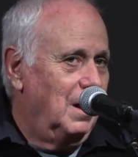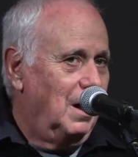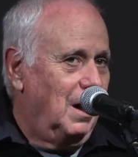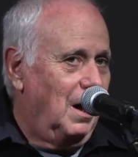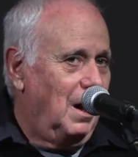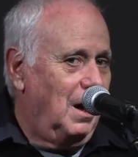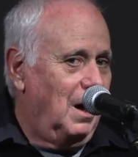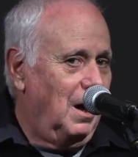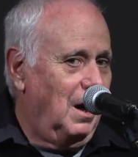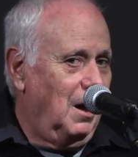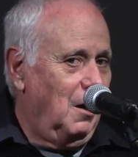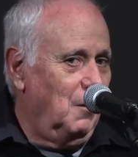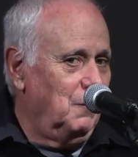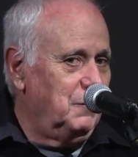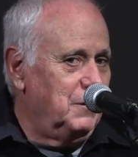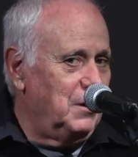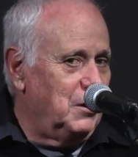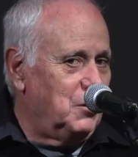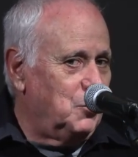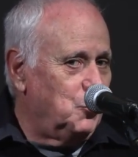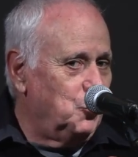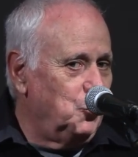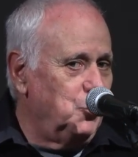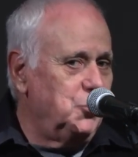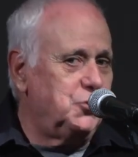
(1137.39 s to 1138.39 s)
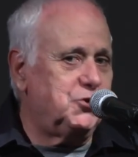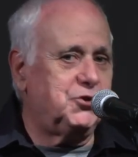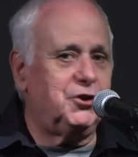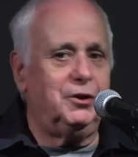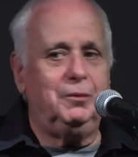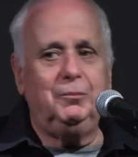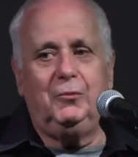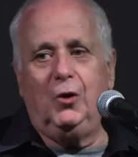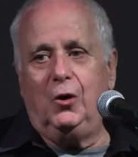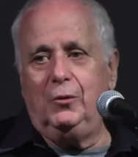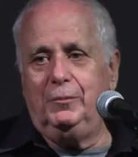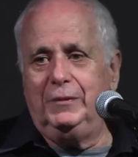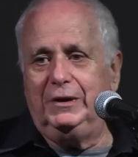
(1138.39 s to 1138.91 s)
how the
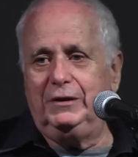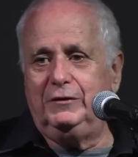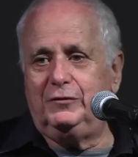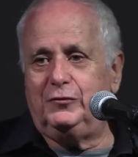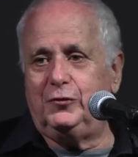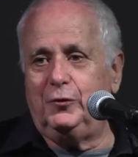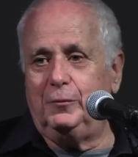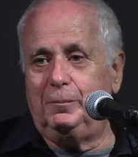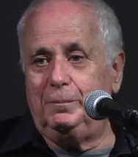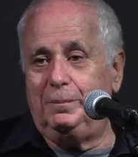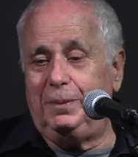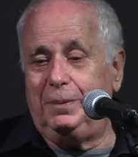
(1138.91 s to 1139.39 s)
crucial moment for